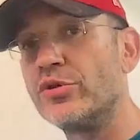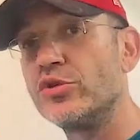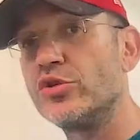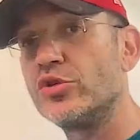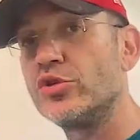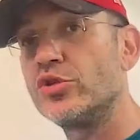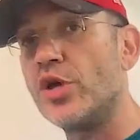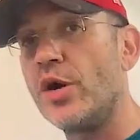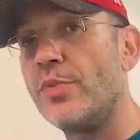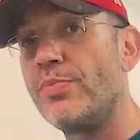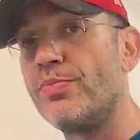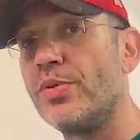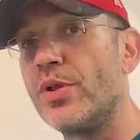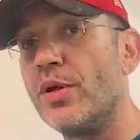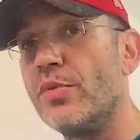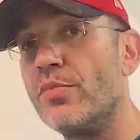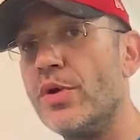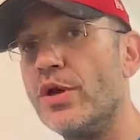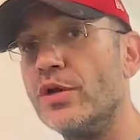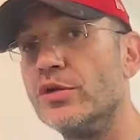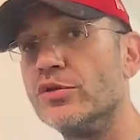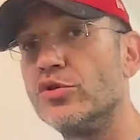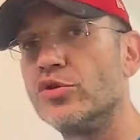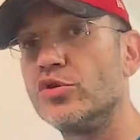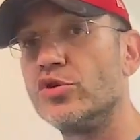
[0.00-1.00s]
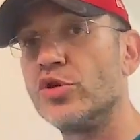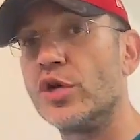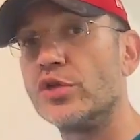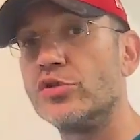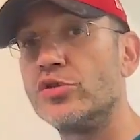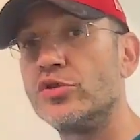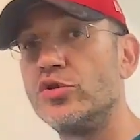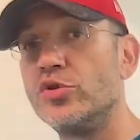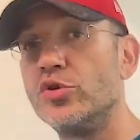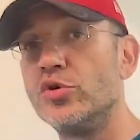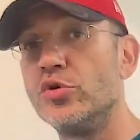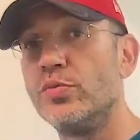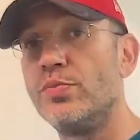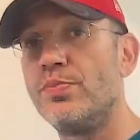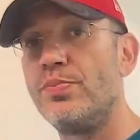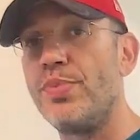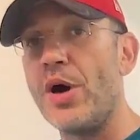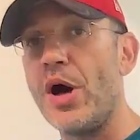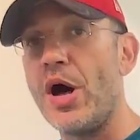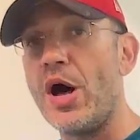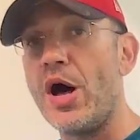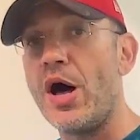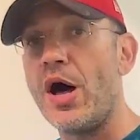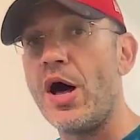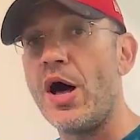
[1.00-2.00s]
the supplements that you
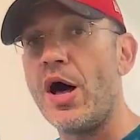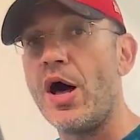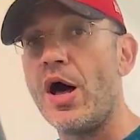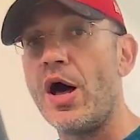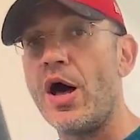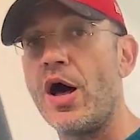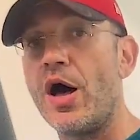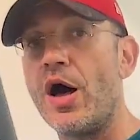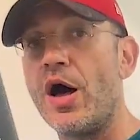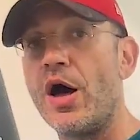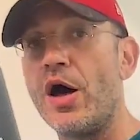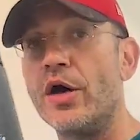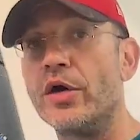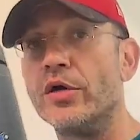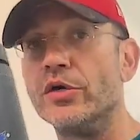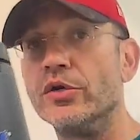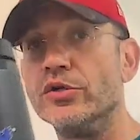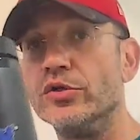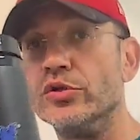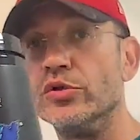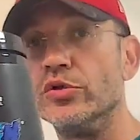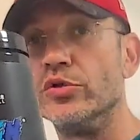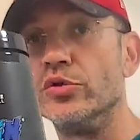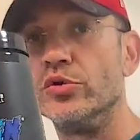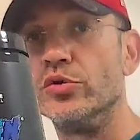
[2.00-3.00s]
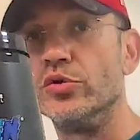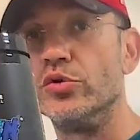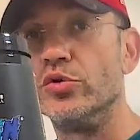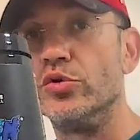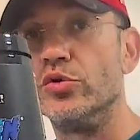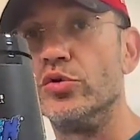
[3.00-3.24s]
buy.